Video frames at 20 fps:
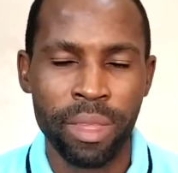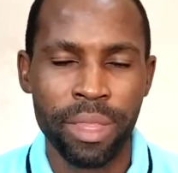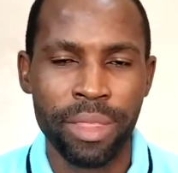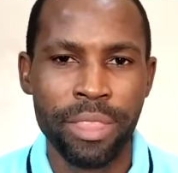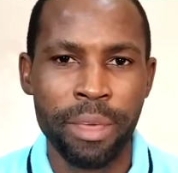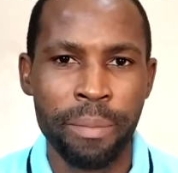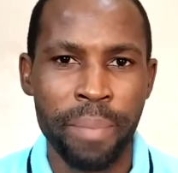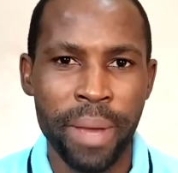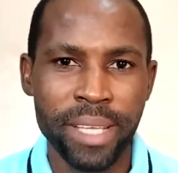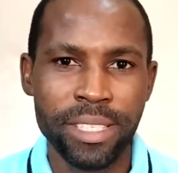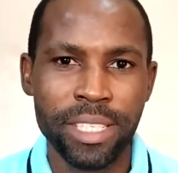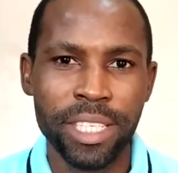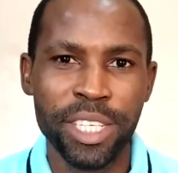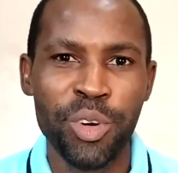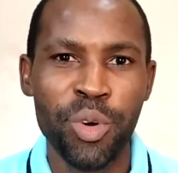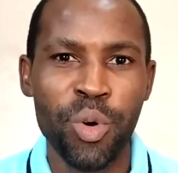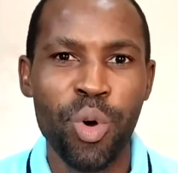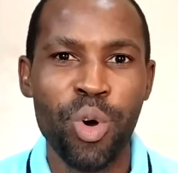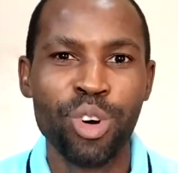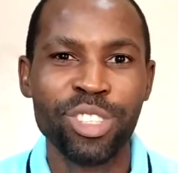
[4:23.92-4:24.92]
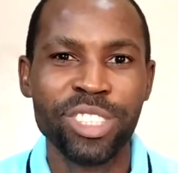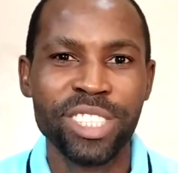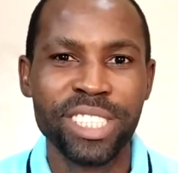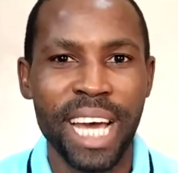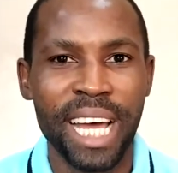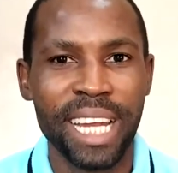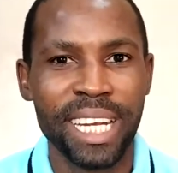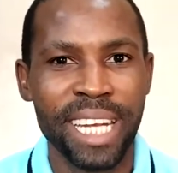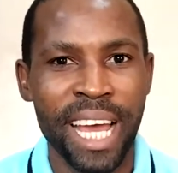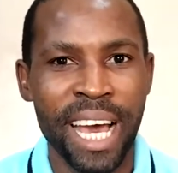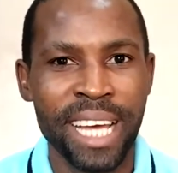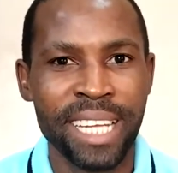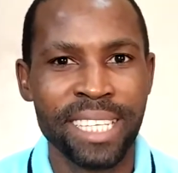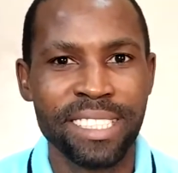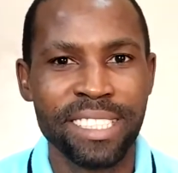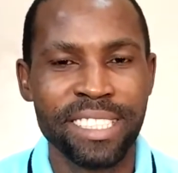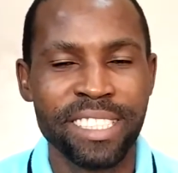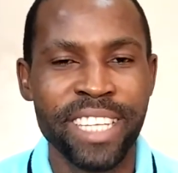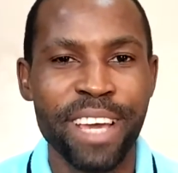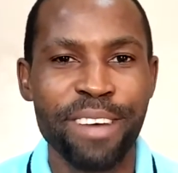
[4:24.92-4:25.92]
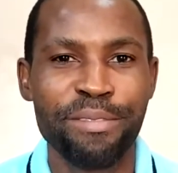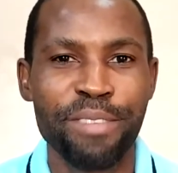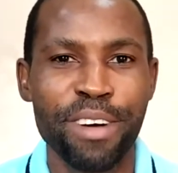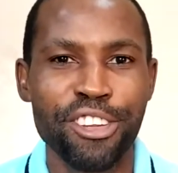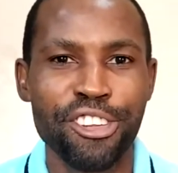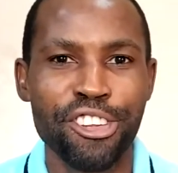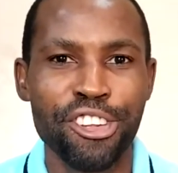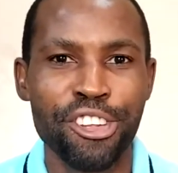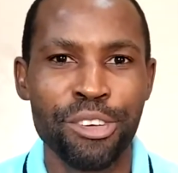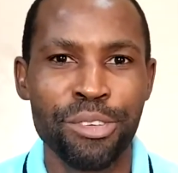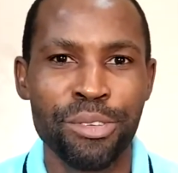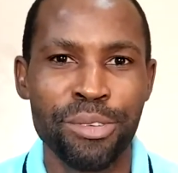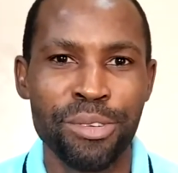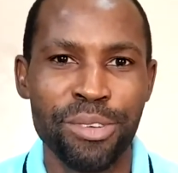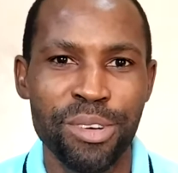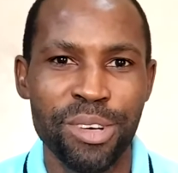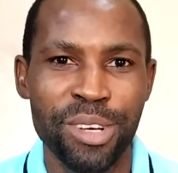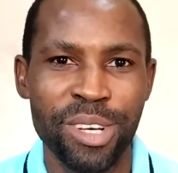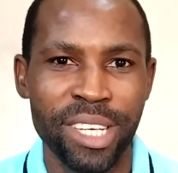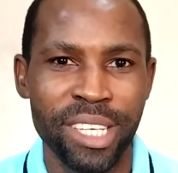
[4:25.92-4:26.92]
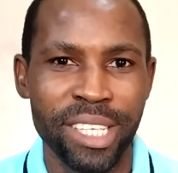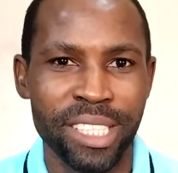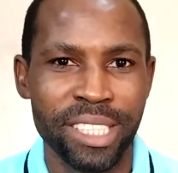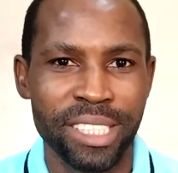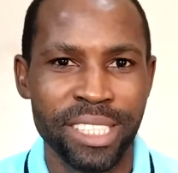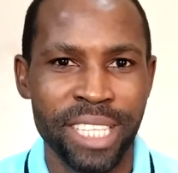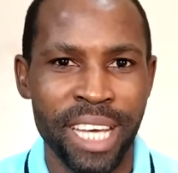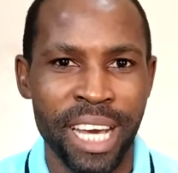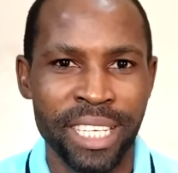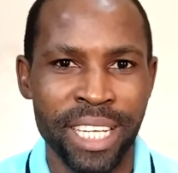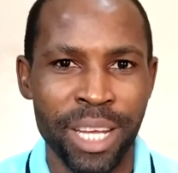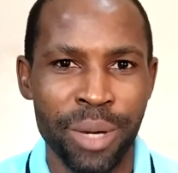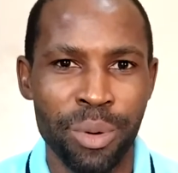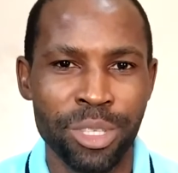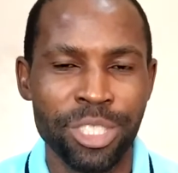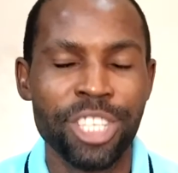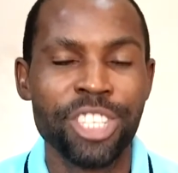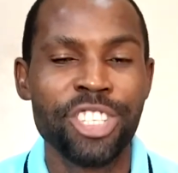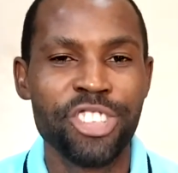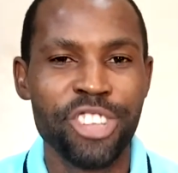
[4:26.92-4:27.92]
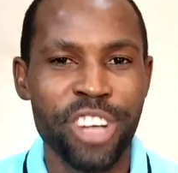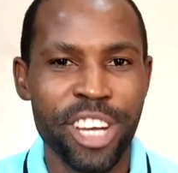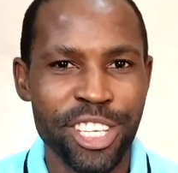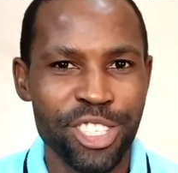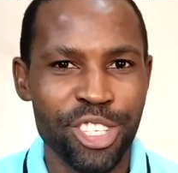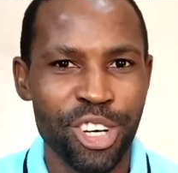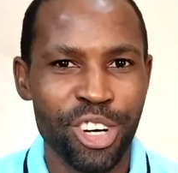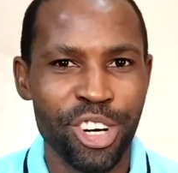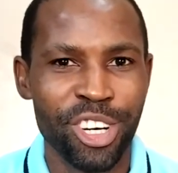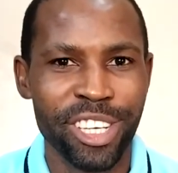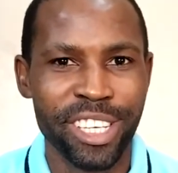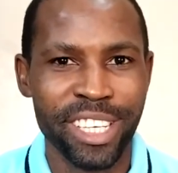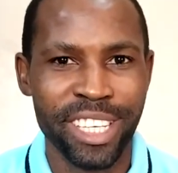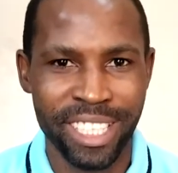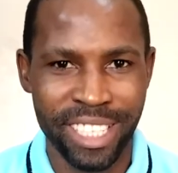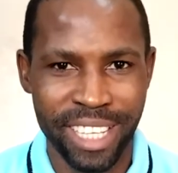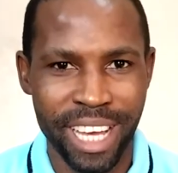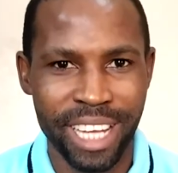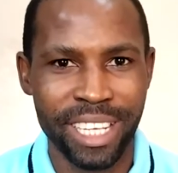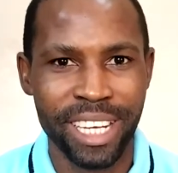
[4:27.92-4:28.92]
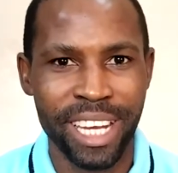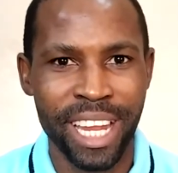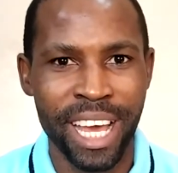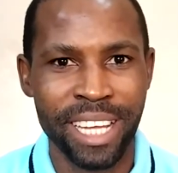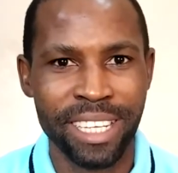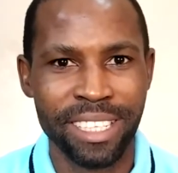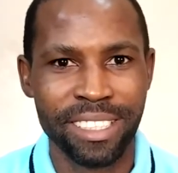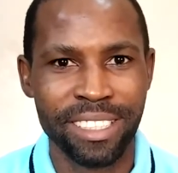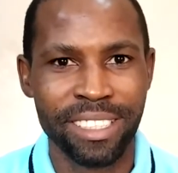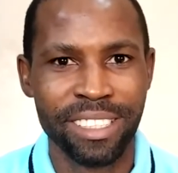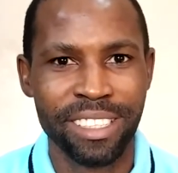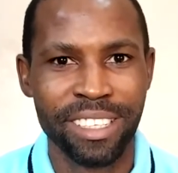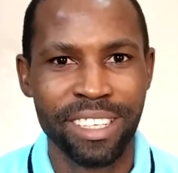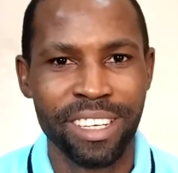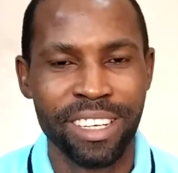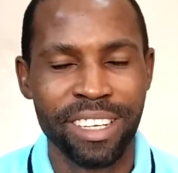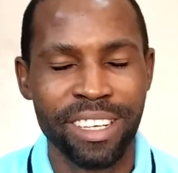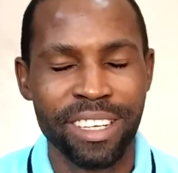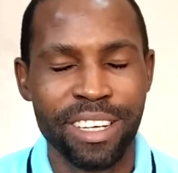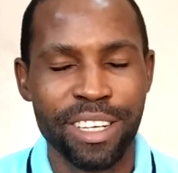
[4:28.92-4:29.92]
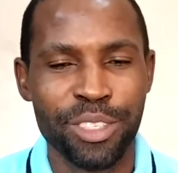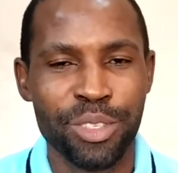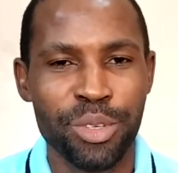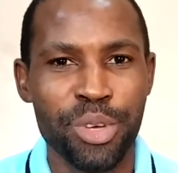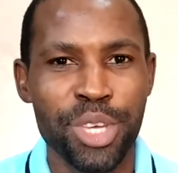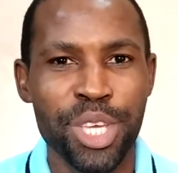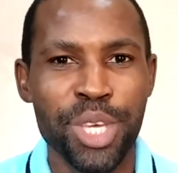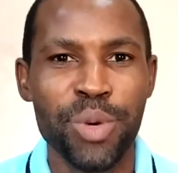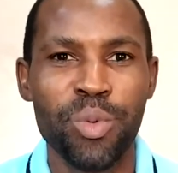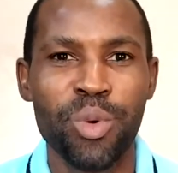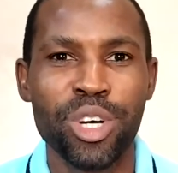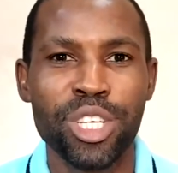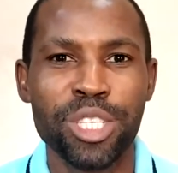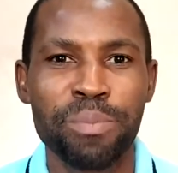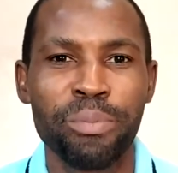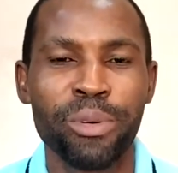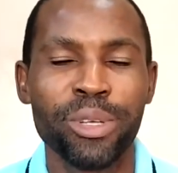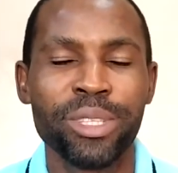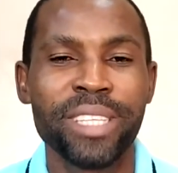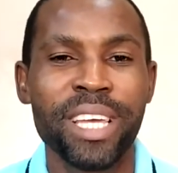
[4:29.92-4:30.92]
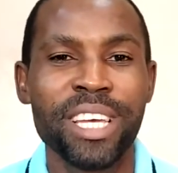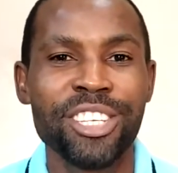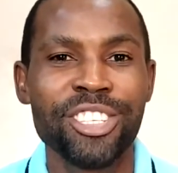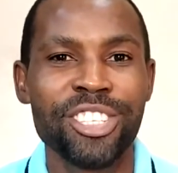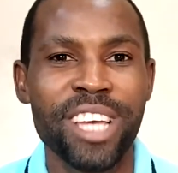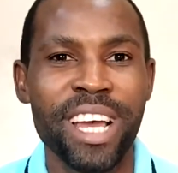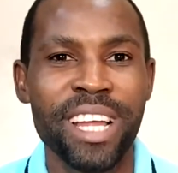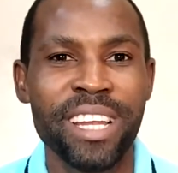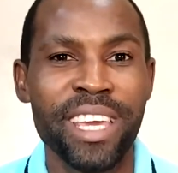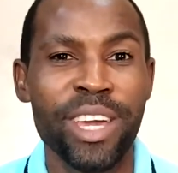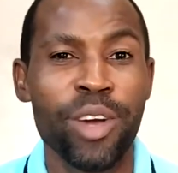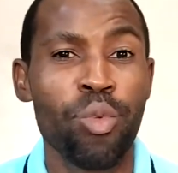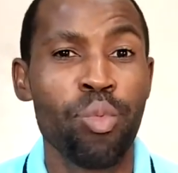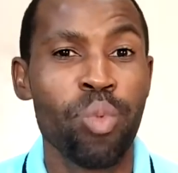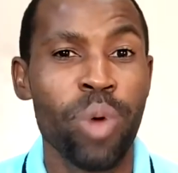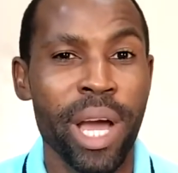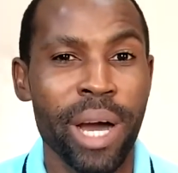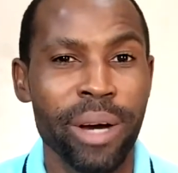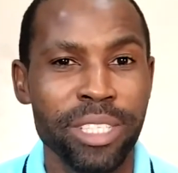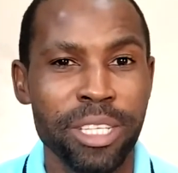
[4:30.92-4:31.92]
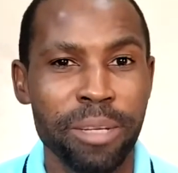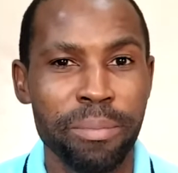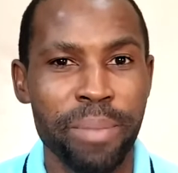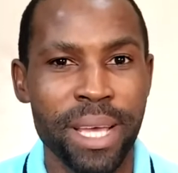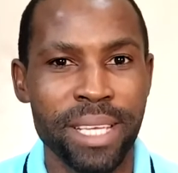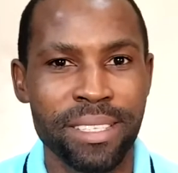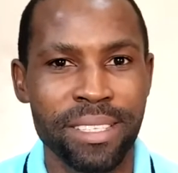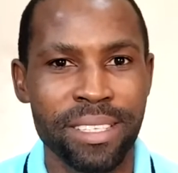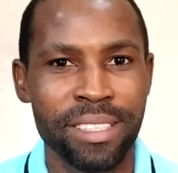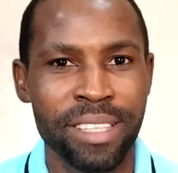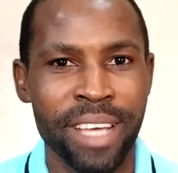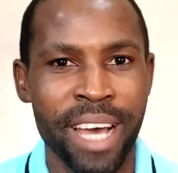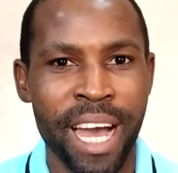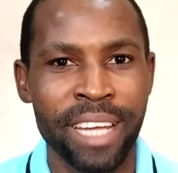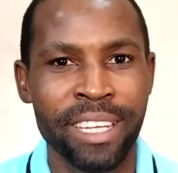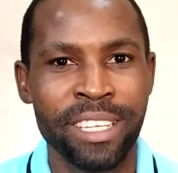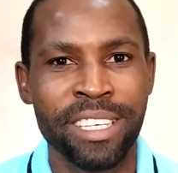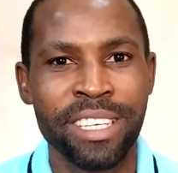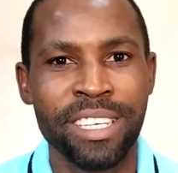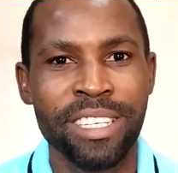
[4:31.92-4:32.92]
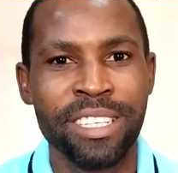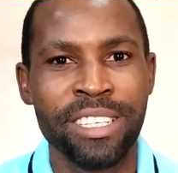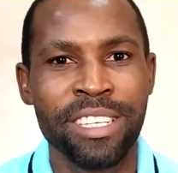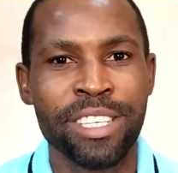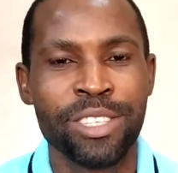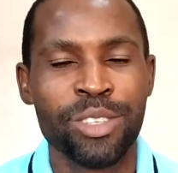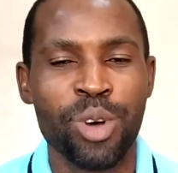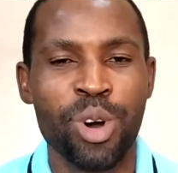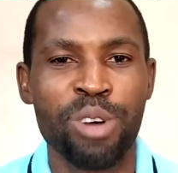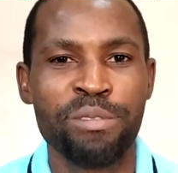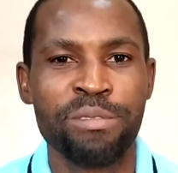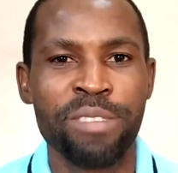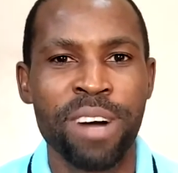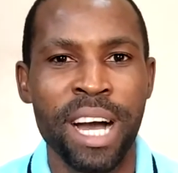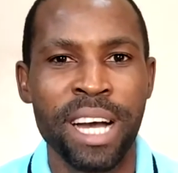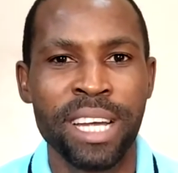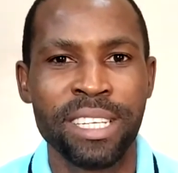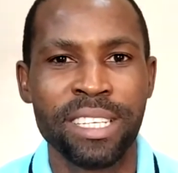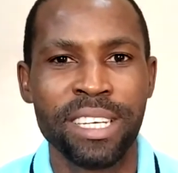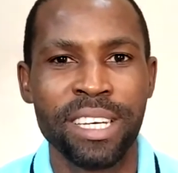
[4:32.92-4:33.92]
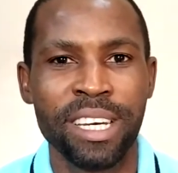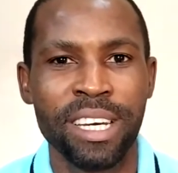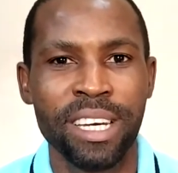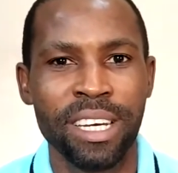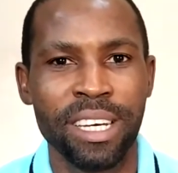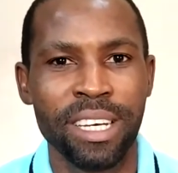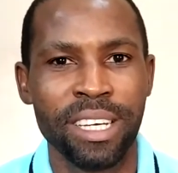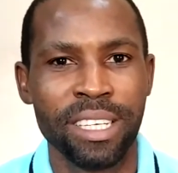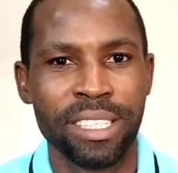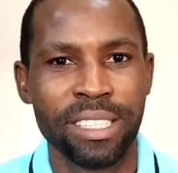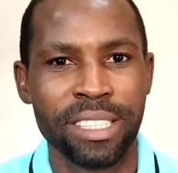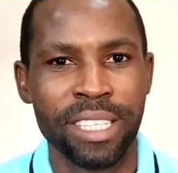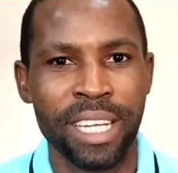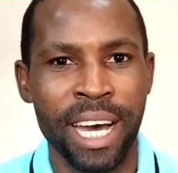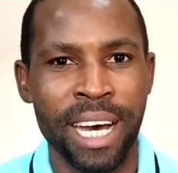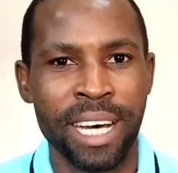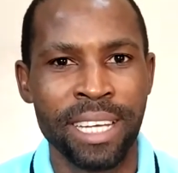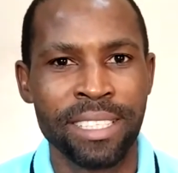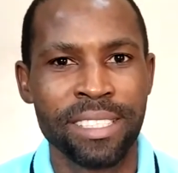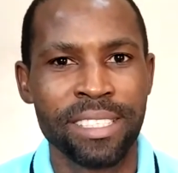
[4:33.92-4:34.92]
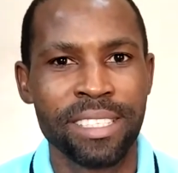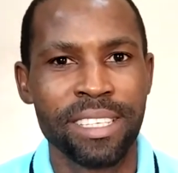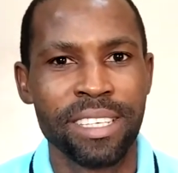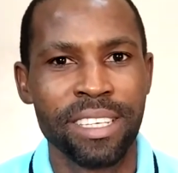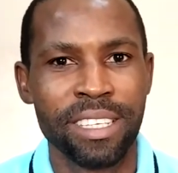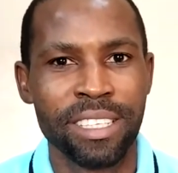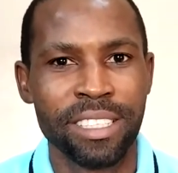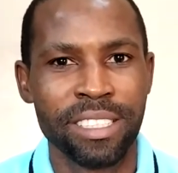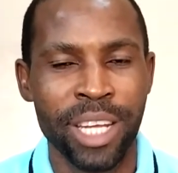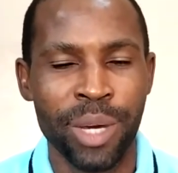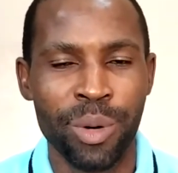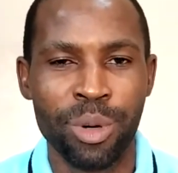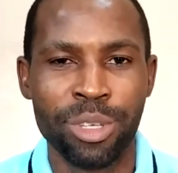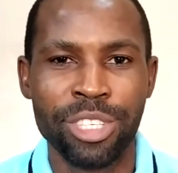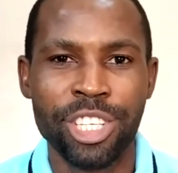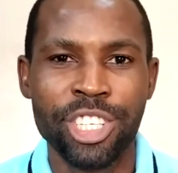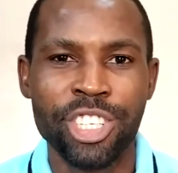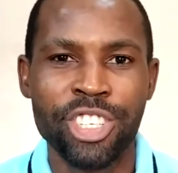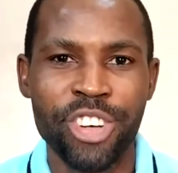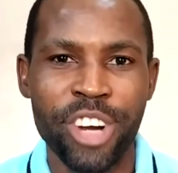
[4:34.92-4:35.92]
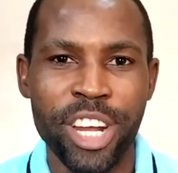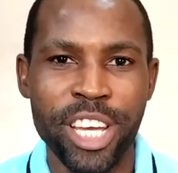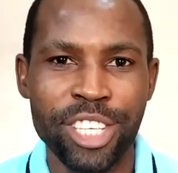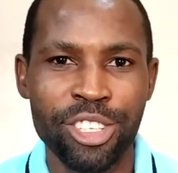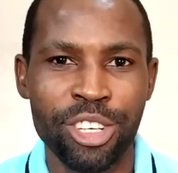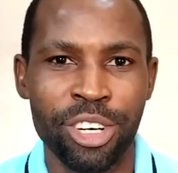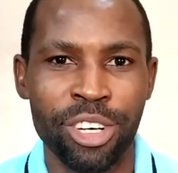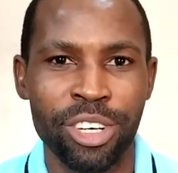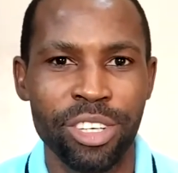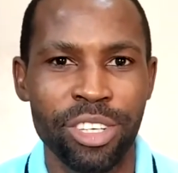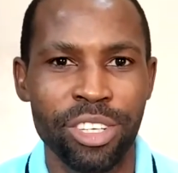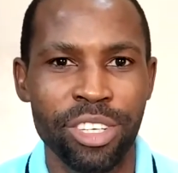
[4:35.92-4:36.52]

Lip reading: The person who owned that land never knew that there was a treasure in that land. And so he was potentially a wealthy person had he discovered that there was a treasure,